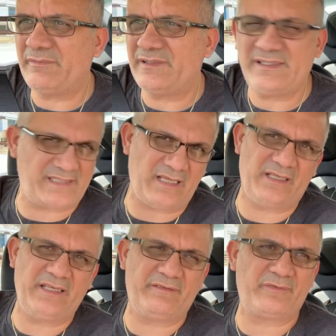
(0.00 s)
Nissan
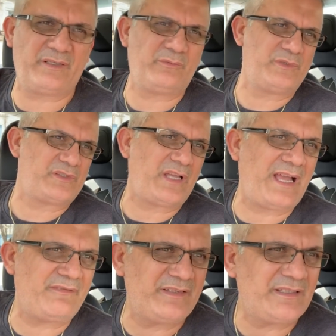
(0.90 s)
Leaf when we used to
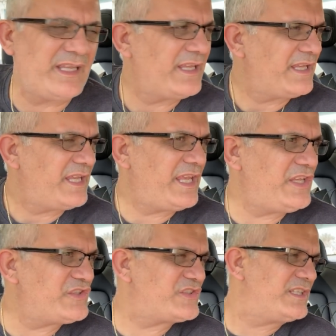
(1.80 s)
have it
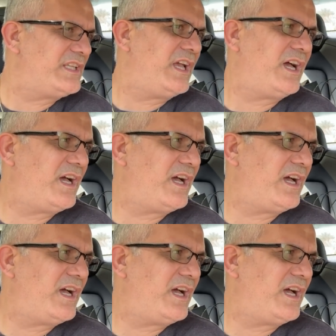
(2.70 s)
is the